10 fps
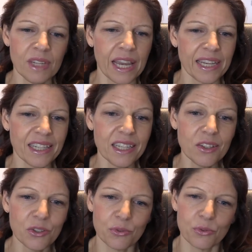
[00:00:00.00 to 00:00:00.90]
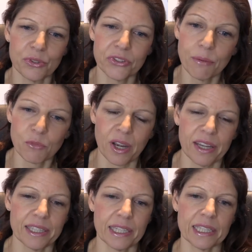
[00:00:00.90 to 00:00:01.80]
I need to
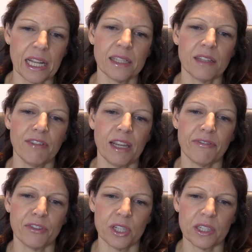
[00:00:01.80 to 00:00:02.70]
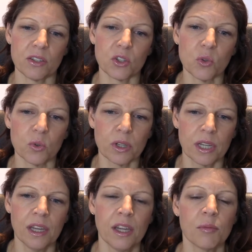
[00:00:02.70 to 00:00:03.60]
summarize extensively for this talk,
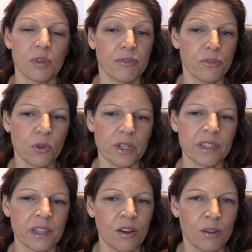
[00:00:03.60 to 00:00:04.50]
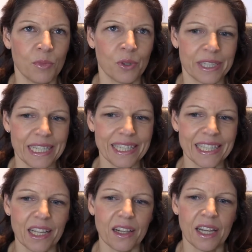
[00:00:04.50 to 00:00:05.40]
but of course a lot more
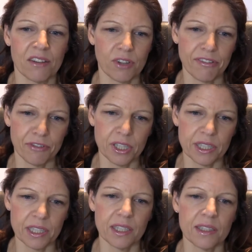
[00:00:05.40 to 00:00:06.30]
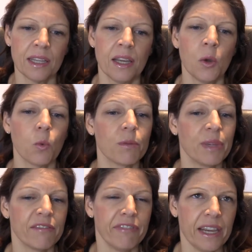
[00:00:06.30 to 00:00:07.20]
detail and references will
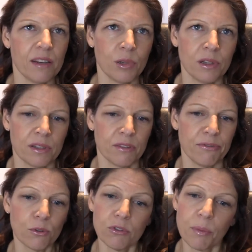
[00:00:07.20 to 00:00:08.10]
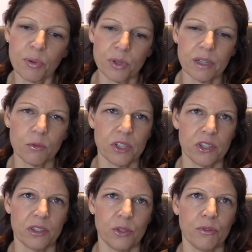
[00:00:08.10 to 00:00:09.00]
be available in the full report
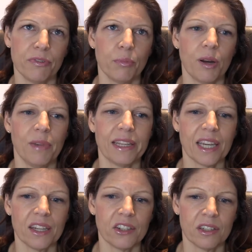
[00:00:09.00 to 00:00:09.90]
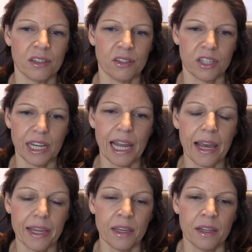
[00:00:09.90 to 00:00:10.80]
which is due for publication in
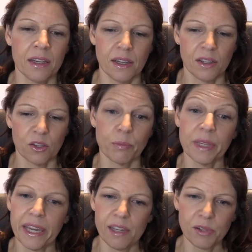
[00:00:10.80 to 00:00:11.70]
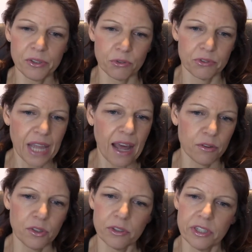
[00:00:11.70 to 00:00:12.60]
July. You'll be able to
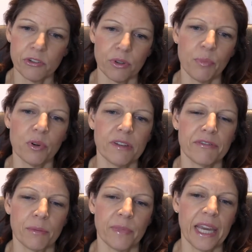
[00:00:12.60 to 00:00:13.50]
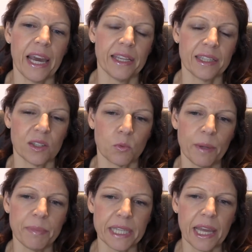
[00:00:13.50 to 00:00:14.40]
download this report from the ISS
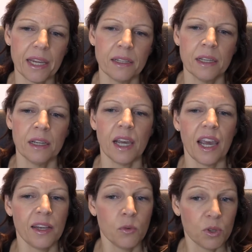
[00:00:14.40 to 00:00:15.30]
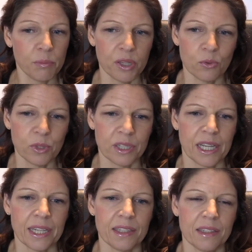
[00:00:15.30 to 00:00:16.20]
website and we'll be
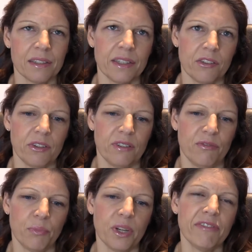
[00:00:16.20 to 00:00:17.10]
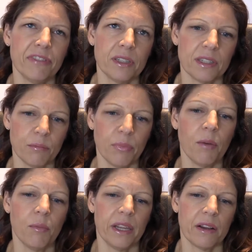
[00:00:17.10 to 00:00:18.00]
organizing a series of briefings and
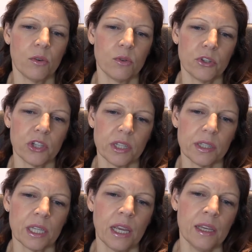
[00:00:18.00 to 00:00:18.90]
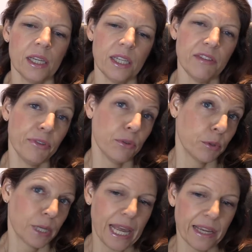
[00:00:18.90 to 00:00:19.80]
public launches if you
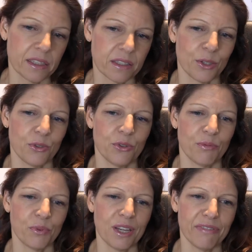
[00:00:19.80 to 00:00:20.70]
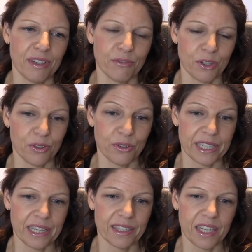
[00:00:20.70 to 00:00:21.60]
would like us to do a briefing for your
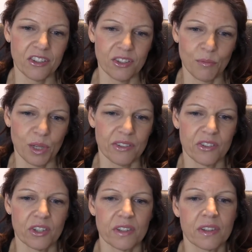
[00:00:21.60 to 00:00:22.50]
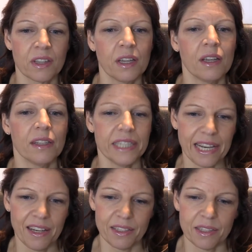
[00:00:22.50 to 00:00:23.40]
organization, please just
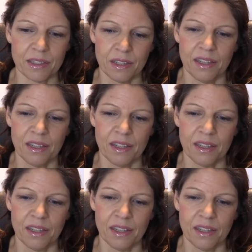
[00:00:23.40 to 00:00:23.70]
tell us.